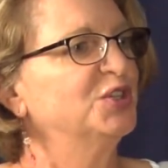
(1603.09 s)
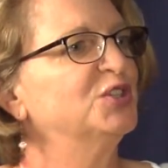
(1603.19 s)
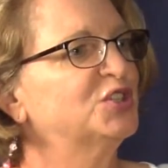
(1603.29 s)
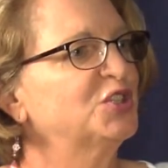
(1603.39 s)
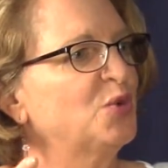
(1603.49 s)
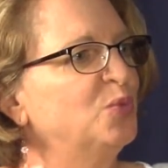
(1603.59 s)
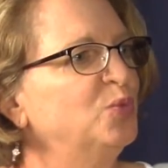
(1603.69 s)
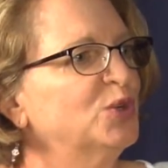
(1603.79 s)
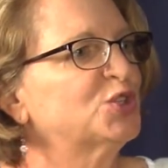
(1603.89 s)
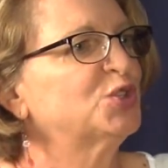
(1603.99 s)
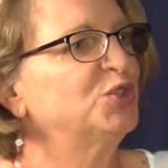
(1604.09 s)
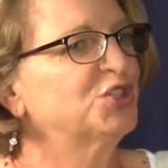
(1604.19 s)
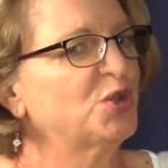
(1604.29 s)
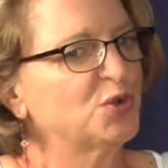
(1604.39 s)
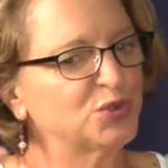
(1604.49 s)

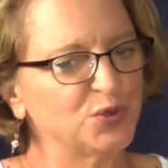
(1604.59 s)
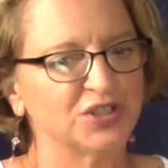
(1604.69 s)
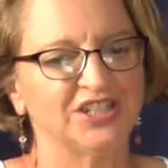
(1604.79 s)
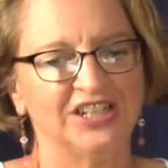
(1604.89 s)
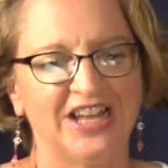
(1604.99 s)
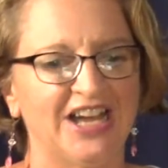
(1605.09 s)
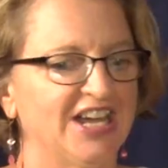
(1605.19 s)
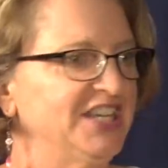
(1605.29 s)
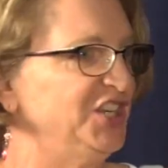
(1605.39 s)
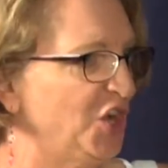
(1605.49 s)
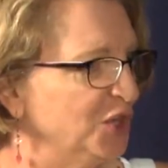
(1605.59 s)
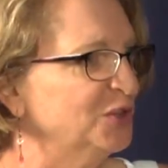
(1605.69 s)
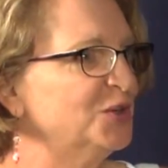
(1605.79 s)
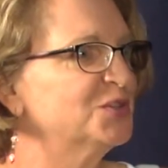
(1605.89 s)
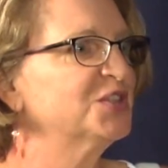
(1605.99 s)
Susan and I and
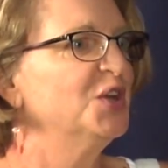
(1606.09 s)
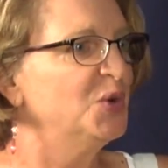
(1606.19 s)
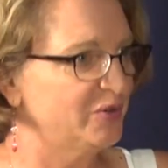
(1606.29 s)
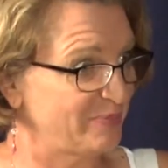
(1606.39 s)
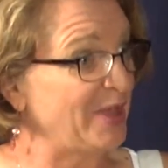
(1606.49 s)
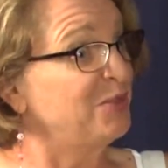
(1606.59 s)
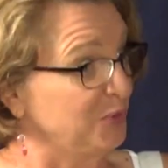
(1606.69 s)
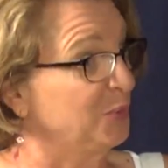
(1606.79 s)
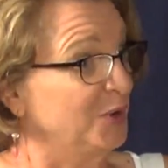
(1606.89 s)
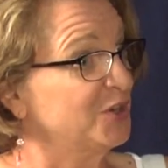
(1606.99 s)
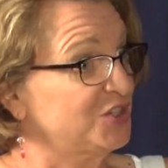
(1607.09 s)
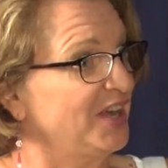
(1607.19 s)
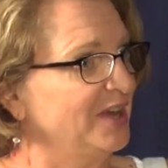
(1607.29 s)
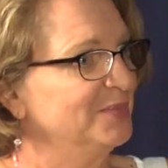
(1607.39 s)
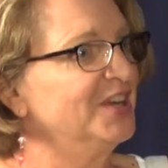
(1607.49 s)
others who have been through the
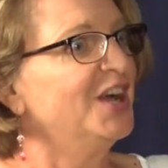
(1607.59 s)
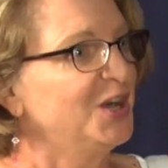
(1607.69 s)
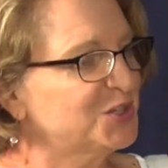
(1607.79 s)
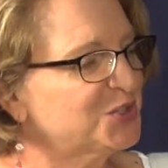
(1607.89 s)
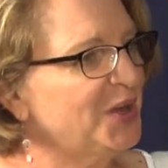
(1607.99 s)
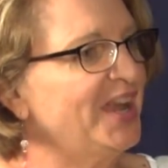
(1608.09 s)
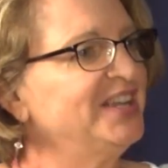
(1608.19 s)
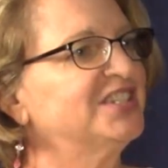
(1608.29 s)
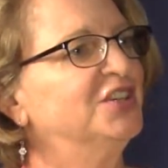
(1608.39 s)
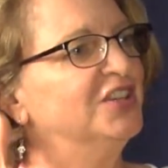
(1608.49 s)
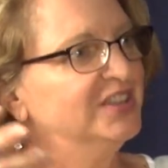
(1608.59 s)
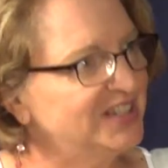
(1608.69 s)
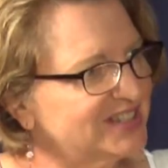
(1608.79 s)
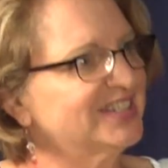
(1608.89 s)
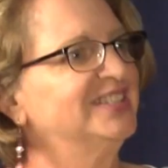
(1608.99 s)
workshop are trying to
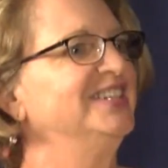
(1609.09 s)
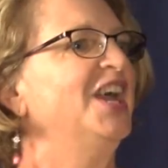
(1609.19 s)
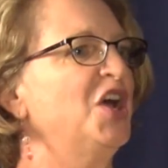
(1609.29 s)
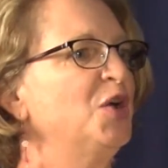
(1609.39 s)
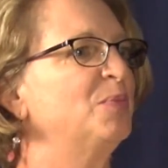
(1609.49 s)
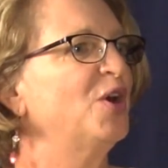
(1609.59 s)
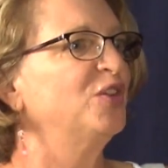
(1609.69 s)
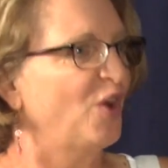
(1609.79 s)
holistically help